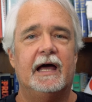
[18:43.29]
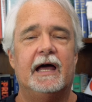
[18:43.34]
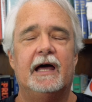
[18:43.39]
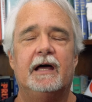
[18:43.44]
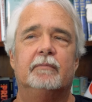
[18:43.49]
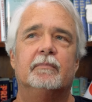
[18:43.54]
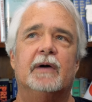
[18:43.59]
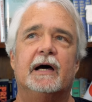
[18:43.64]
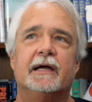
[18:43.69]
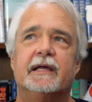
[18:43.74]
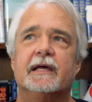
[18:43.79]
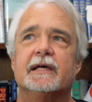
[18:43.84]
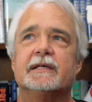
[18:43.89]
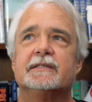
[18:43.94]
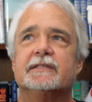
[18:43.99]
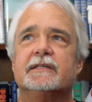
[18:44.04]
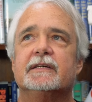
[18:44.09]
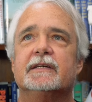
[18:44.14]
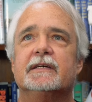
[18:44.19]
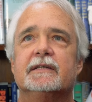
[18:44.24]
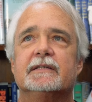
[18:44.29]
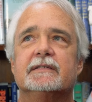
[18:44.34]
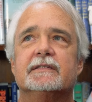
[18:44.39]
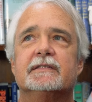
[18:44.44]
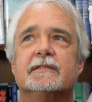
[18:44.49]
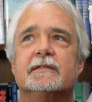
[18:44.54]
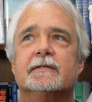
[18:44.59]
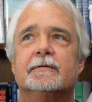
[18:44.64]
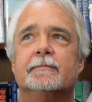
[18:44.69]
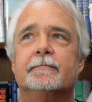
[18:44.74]
And my guess
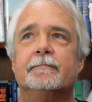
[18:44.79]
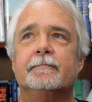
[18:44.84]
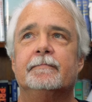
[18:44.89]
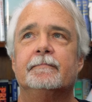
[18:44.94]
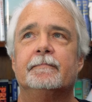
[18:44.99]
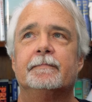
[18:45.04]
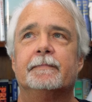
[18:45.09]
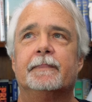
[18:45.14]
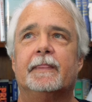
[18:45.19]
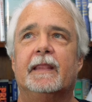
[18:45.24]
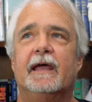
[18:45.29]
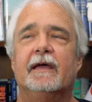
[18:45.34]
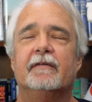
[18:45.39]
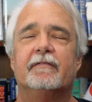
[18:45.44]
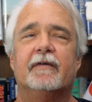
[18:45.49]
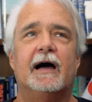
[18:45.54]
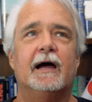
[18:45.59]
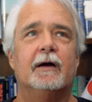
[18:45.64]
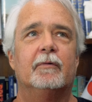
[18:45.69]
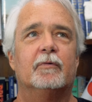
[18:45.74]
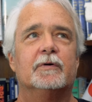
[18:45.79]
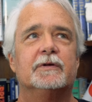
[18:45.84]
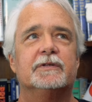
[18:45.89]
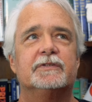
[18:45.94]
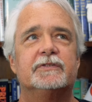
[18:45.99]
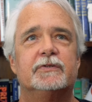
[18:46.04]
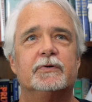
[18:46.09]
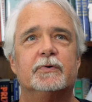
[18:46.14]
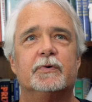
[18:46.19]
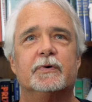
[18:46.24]
is if I
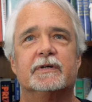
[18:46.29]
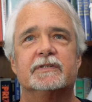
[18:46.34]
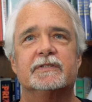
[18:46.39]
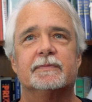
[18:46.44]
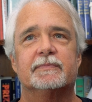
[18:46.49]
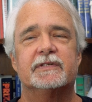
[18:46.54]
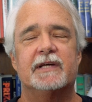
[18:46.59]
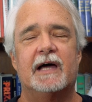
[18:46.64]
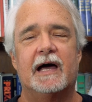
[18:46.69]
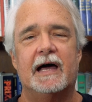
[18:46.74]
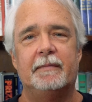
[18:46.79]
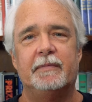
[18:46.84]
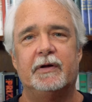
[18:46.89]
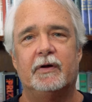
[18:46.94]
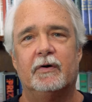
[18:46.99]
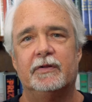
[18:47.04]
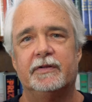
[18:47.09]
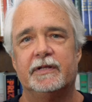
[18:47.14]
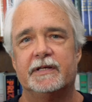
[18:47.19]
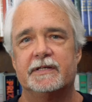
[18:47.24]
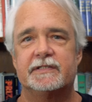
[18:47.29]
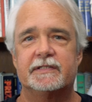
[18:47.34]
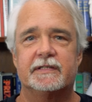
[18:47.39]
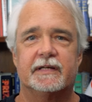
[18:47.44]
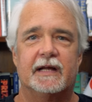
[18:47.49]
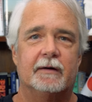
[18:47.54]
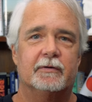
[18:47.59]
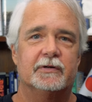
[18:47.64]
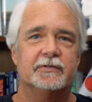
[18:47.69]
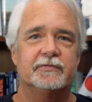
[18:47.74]
was doing some timing on this
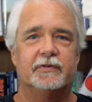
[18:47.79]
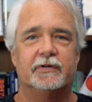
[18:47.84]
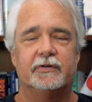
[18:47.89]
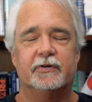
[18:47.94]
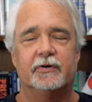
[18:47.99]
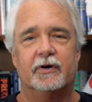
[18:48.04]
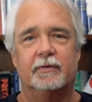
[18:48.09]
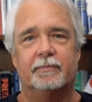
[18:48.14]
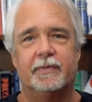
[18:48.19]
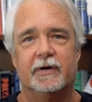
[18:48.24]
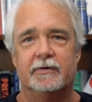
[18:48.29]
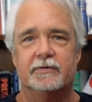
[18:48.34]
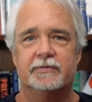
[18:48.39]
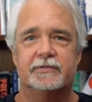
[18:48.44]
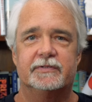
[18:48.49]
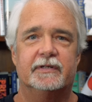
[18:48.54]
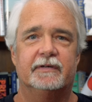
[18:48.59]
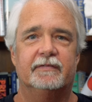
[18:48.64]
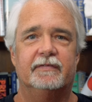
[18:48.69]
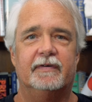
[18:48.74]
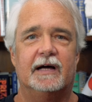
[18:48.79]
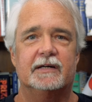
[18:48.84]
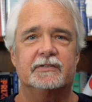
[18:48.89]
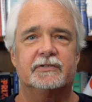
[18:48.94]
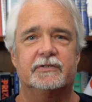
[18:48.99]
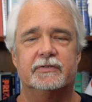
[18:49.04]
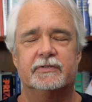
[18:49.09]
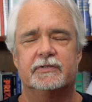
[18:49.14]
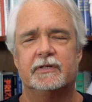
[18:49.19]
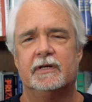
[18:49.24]
and I was the New York Post and
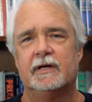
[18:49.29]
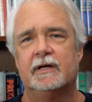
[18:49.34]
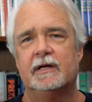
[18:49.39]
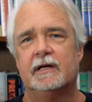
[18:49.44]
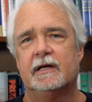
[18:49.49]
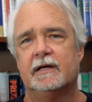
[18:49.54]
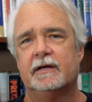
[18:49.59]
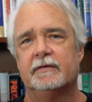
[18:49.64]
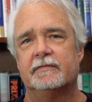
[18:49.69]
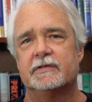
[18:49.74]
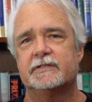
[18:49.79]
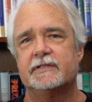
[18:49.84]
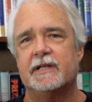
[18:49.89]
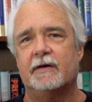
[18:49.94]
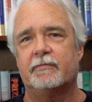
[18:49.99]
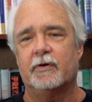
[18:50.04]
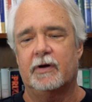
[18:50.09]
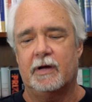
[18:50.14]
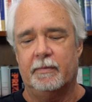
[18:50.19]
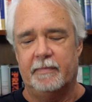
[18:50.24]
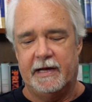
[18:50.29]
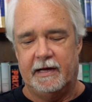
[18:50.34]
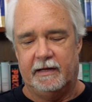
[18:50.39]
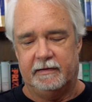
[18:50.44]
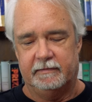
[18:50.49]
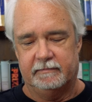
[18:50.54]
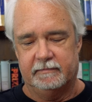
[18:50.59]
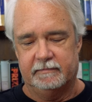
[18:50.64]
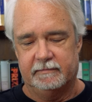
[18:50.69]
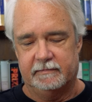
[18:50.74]
Fox News, the stuff will come
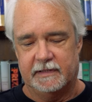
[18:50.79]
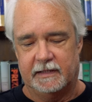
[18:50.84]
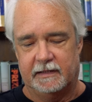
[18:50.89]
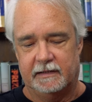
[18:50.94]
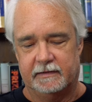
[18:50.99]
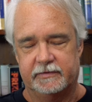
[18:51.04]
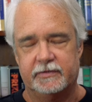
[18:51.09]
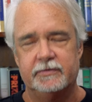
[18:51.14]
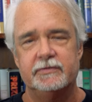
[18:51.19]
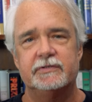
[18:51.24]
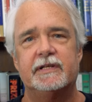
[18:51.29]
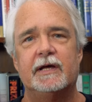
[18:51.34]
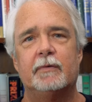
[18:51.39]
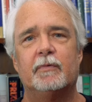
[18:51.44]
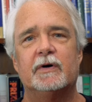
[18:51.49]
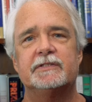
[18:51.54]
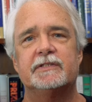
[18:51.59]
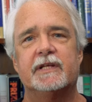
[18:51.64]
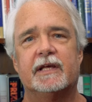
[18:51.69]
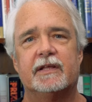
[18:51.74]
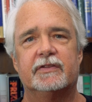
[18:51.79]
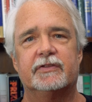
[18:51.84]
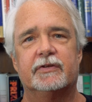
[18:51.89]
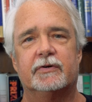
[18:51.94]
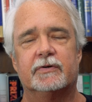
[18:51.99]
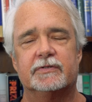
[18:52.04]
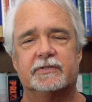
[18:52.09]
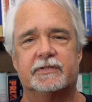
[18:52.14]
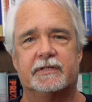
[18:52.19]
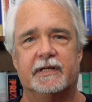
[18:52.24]
out uh, Tuesday, Wednesday, and
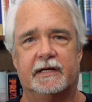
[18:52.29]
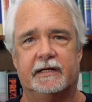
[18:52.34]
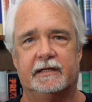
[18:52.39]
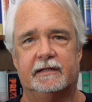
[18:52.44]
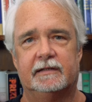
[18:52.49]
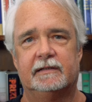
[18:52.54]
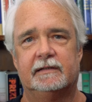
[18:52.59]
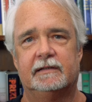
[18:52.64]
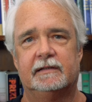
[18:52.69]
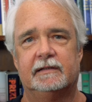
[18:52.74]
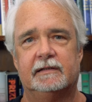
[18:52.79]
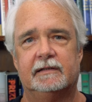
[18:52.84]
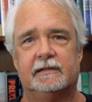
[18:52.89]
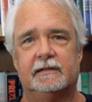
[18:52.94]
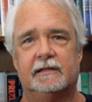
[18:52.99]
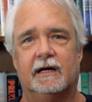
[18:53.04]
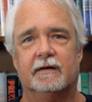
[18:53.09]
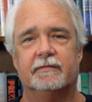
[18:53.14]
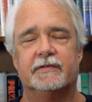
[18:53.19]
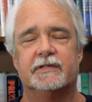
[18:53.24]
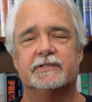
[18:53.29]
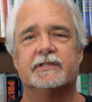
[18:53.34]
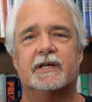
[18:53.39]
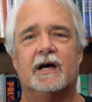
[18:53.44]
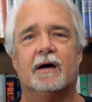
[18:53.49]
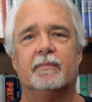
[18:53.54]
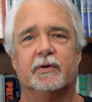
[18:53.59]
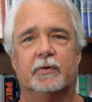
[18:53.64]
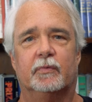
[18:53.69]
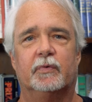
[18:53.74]
Thursday of this
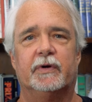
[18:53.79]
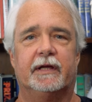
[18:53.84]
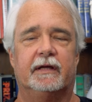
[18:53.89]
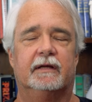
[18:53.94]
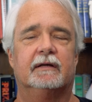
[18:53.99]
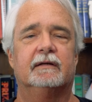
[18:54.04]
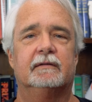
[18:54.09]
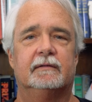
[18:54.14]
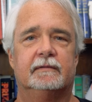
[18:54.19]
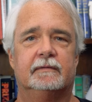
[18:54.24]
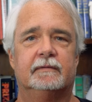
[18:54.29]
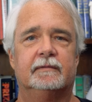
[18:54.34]
coming week.